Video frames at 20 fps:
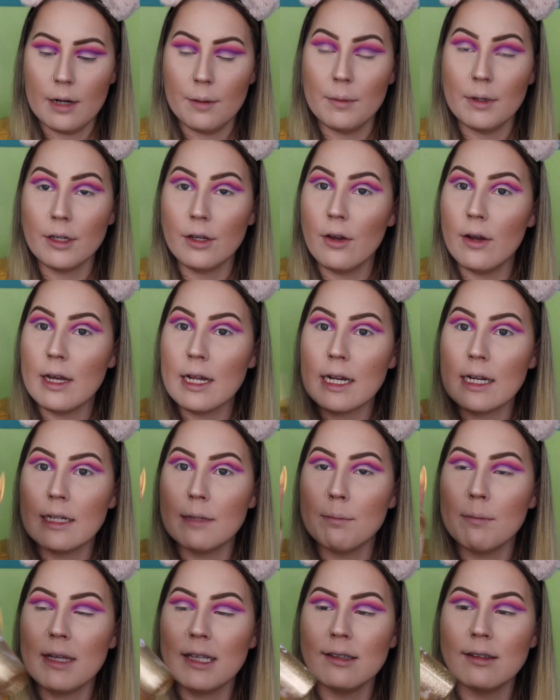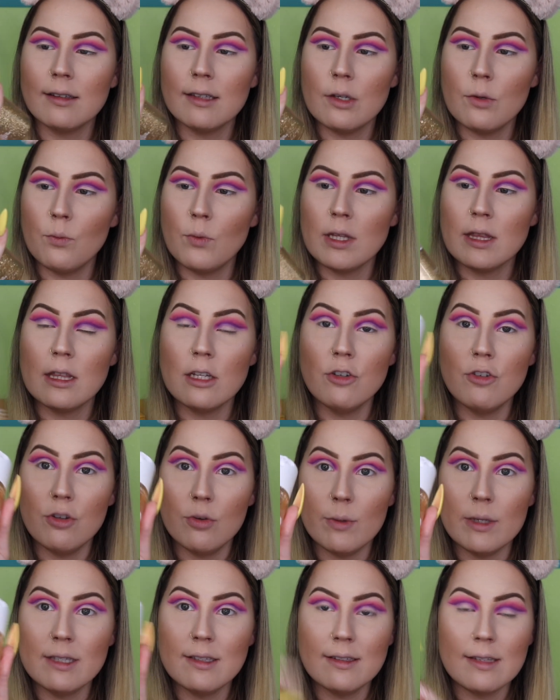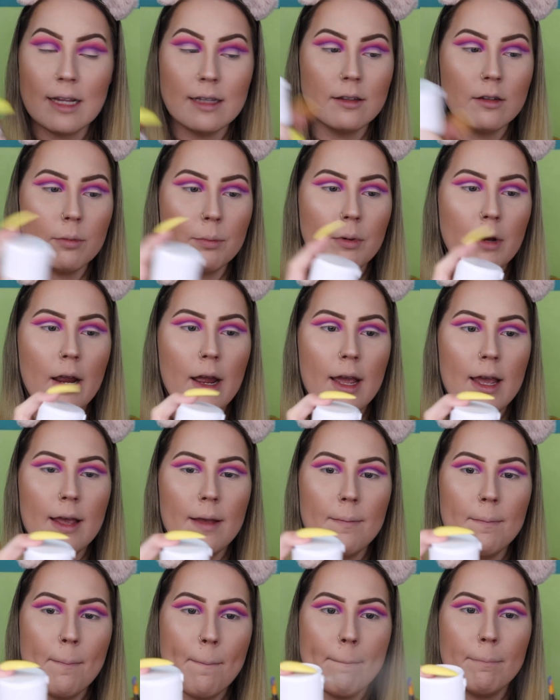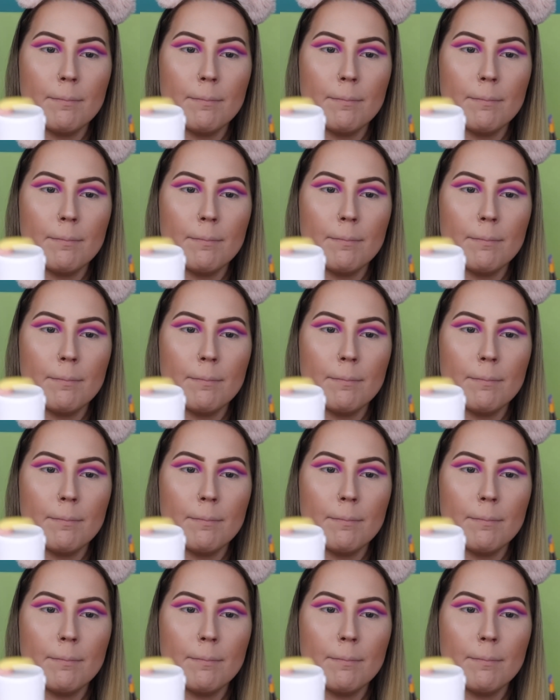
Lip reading: And I'm gonna go ahead and mist it with the Dewy Set Spray.